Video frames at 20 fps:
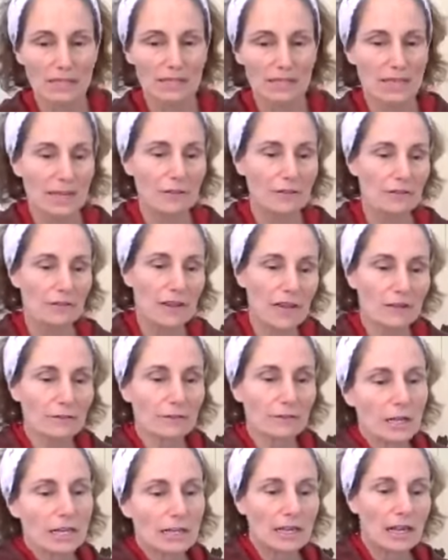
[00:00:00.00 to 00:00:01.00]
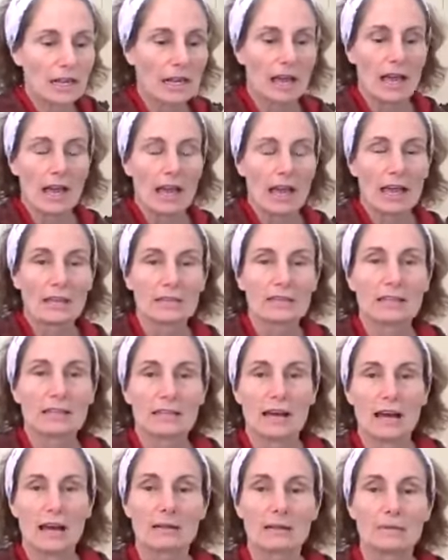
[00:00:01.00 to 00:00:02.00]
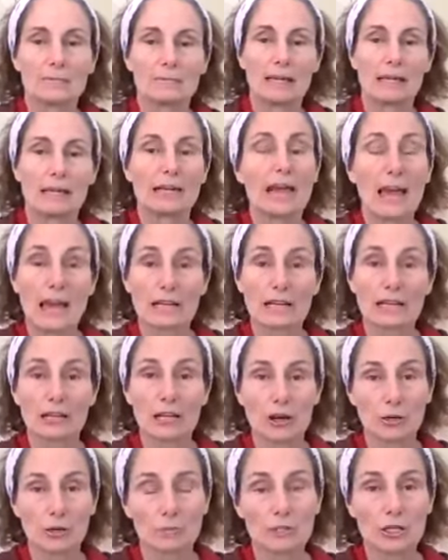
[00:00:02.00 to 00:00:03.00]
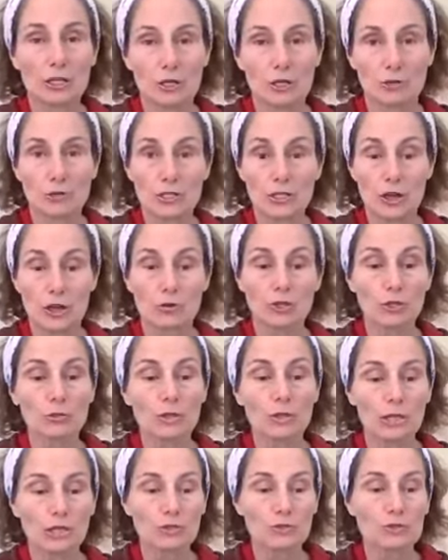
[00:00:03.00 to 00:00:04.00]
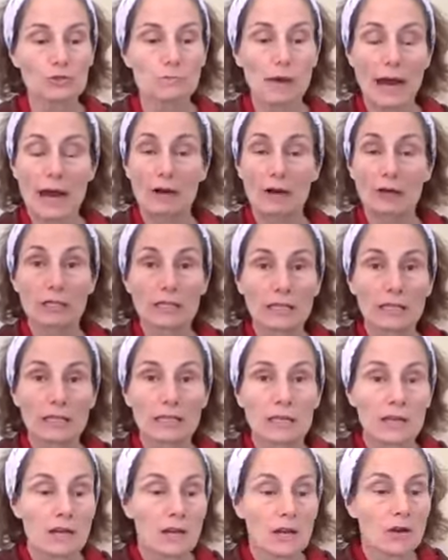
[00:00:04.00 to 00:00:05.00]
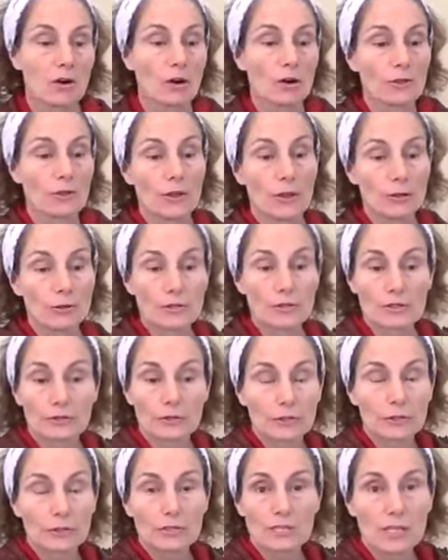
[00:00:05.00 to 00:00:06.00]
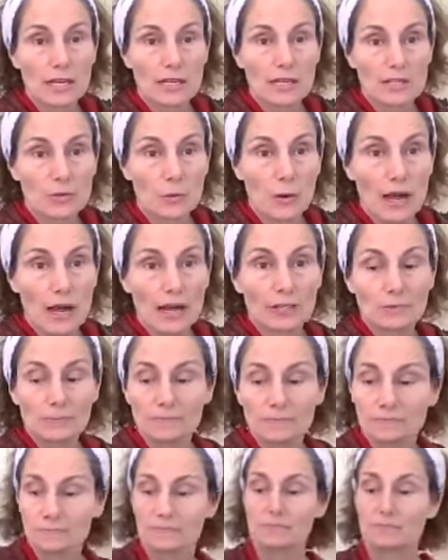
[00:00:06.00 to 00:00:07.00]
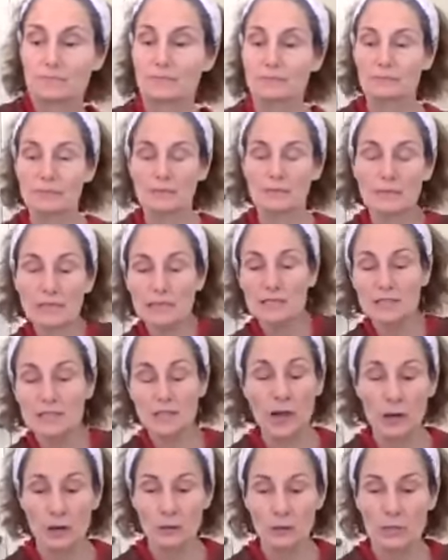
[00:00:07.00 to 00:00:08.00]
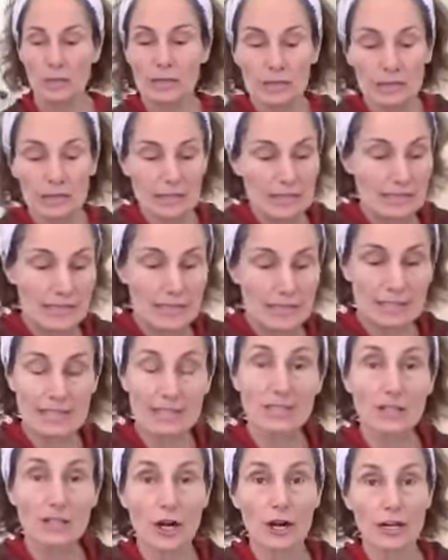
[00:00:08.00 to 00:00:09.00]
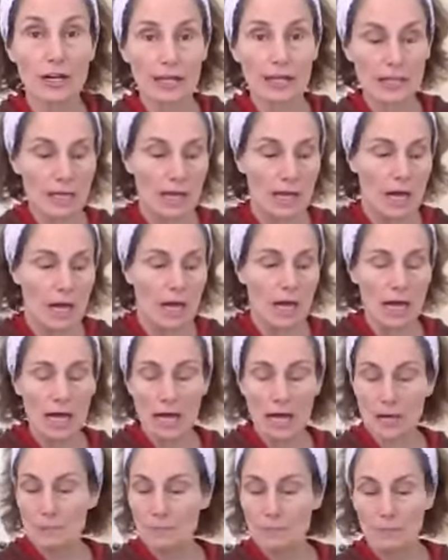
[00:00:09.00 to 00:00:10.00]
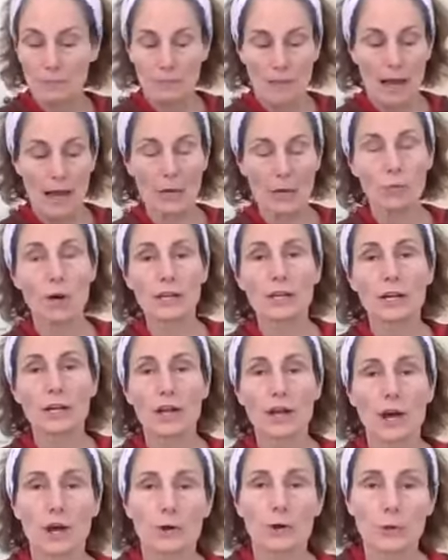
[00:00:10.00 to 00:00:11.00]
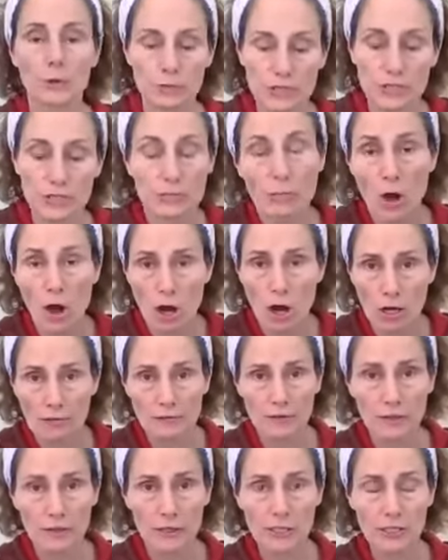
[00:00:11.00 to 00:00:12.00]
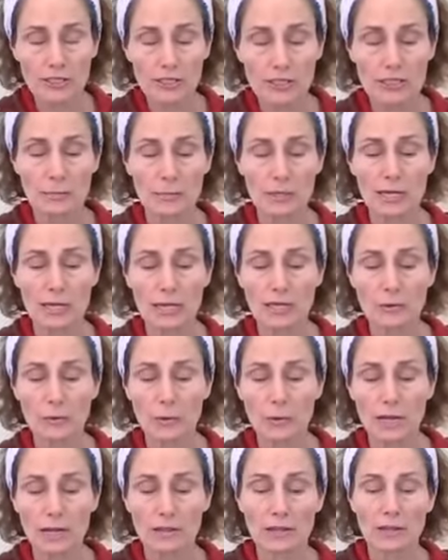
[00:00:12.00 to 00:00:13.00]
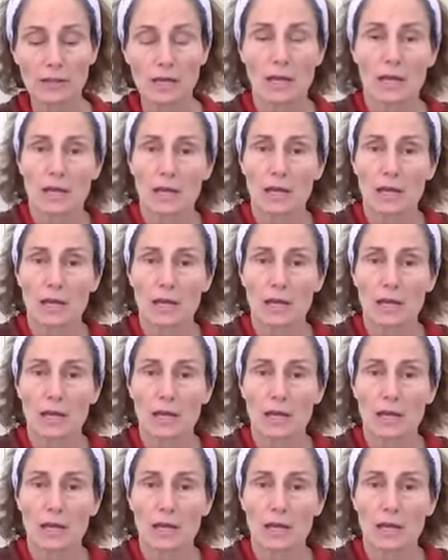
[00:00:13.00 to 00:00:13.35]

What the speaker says: picnic favorite, and cantaloupe too. So you can use barreling on those fruits as well. So let's get started. I want to go small first to begin with